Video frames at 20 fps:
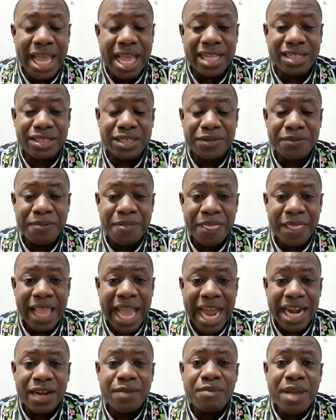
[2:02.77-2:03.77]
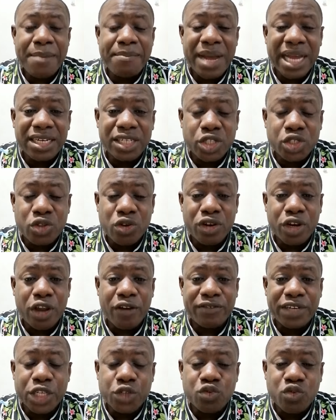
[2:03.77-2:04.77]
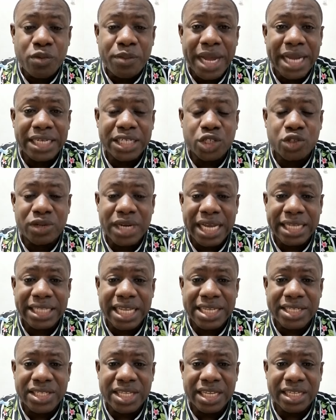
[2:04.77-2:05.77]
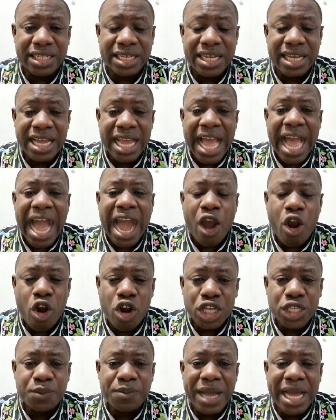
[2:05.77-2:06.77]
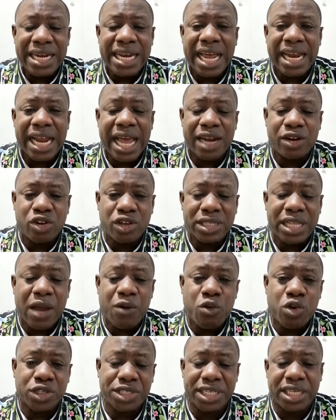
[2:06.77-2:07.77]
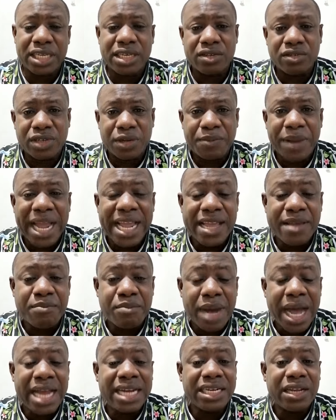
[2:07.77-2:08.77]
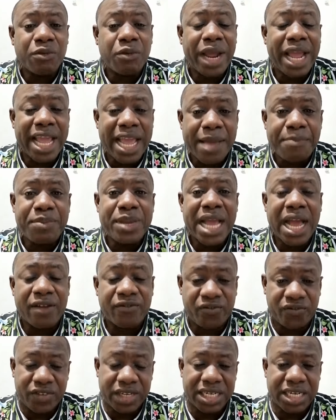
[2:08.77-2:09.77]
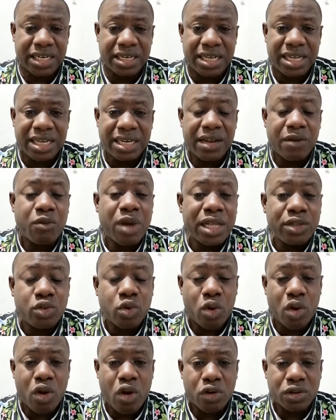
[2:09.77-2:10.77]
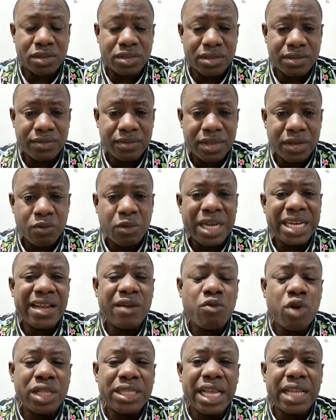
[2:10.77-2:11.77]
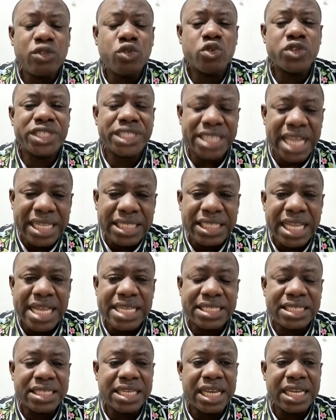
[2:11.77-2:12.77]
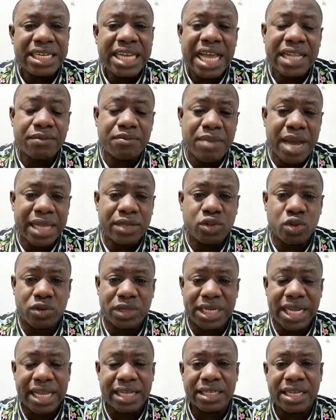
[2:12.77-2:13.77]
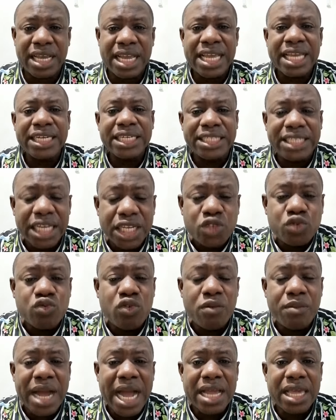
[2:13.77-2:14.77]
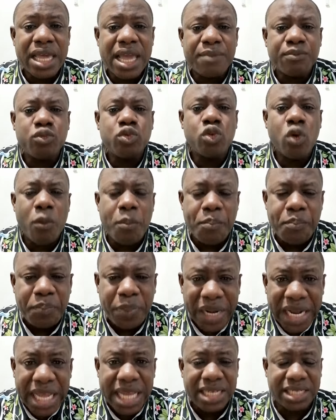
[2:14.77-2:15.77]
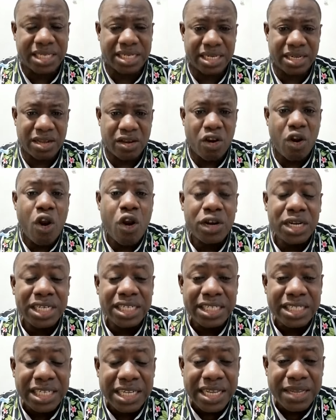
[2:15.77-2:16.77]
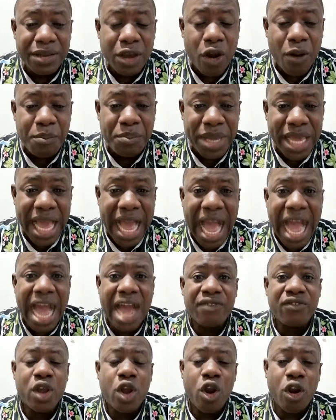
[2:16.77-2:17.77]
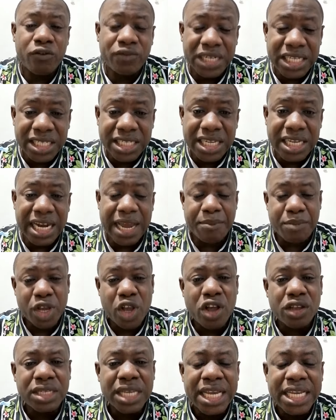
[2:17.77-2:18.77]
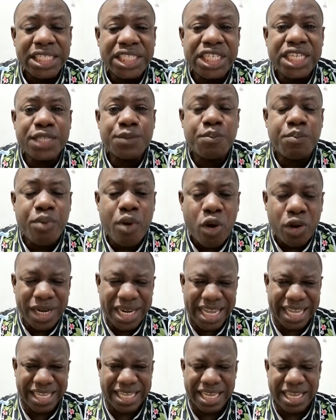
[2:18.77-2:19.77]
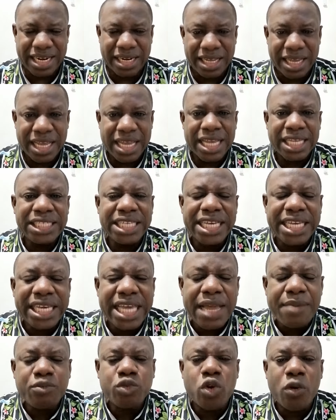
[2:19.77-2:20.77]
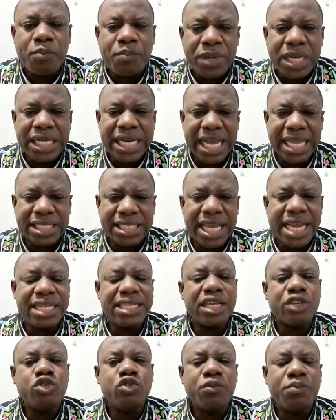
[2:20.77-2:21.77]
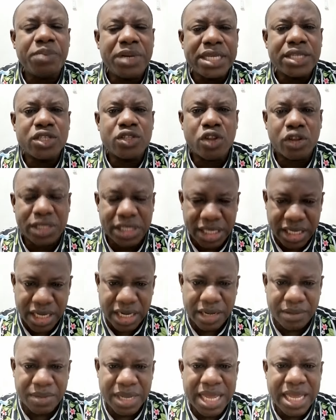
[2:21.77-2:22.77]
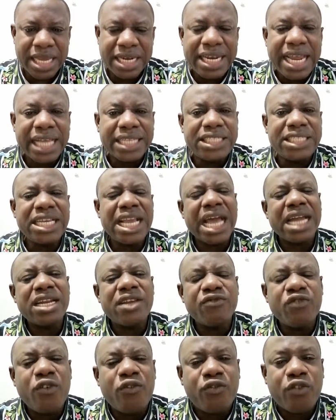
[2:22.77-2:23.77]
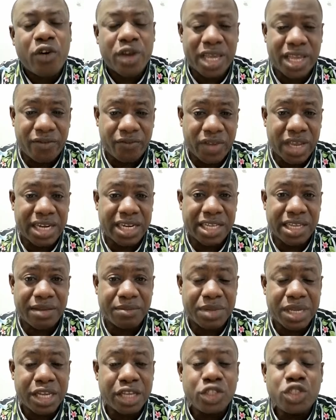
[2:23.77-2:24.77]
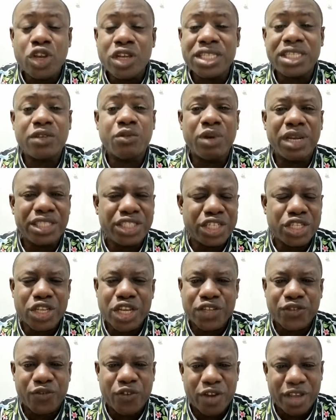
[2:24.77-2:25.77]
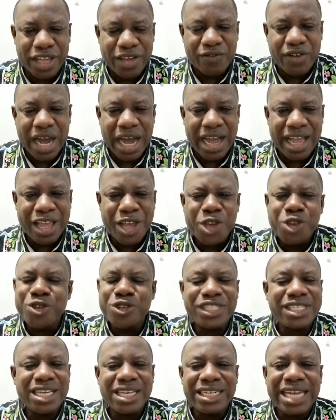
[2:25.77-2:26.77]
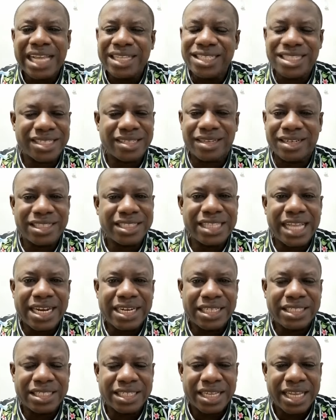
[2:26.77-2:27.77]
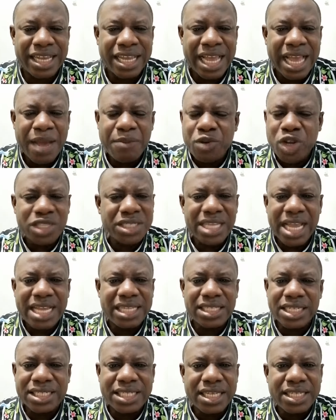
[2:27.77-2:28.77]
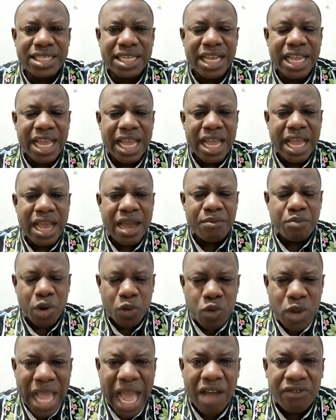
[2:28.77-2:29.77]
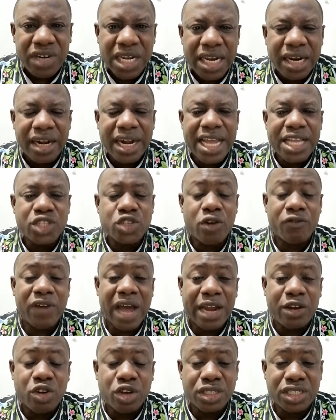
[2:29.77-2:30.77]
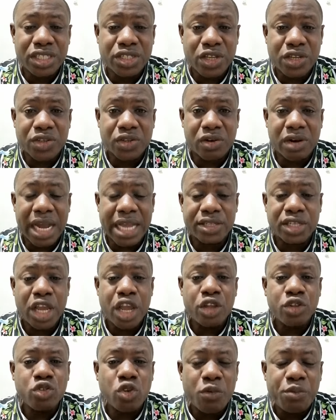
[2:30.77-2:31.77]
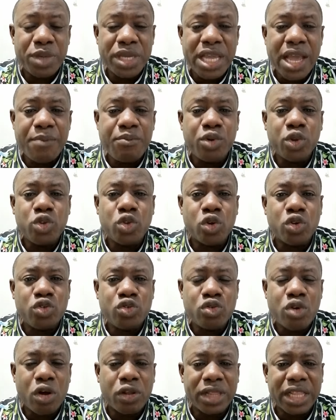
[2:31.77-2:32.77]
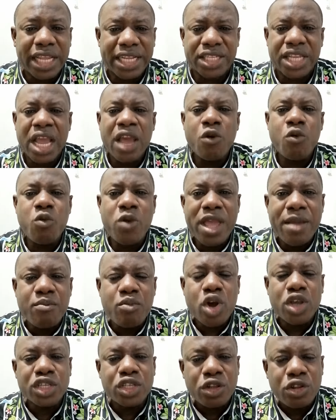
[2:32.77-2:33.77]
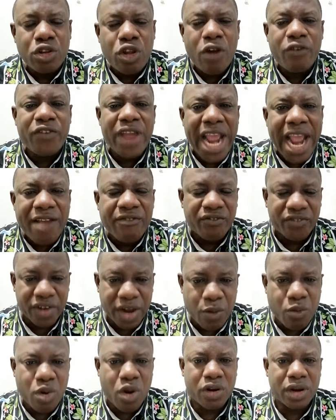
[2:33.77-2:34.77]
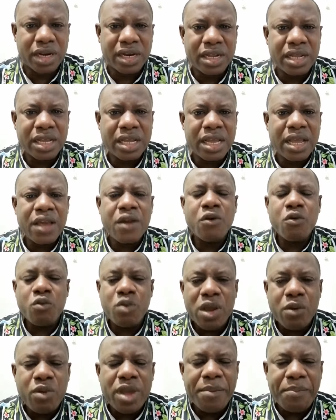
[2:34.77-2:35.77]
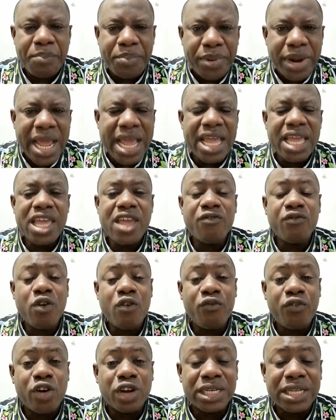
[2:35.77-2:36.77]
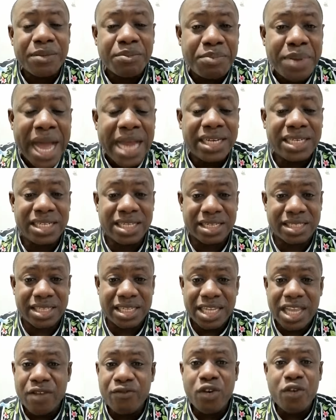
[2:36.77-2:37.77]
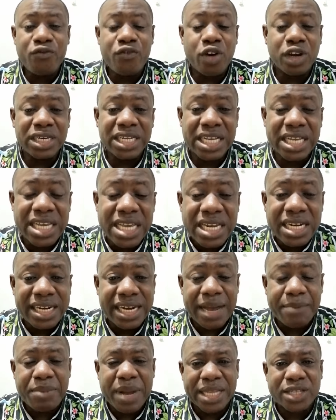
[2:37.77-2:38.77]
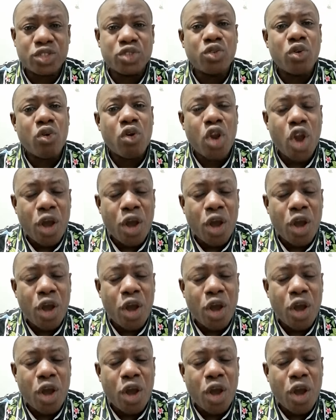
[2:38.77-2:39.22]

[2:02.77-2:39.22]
hate. I remember the story of this woman in the United States. Her husband and her daughter was killed by a man they were helping and feeding. They went to court. When they wanted to sentence that man to death, this woman came to plead on behalf of this killer because she's born again. She came to plead and said they should please not kill him. That she had even forgiven him, just the way Jesus forgave her. You see, that is Christianity. I'm not saying it is easy, but we have the grace of our Lord Jesus Christ to be able to do all things. We must love everyone. We will pray even for the bandits, even for the kidnappers, to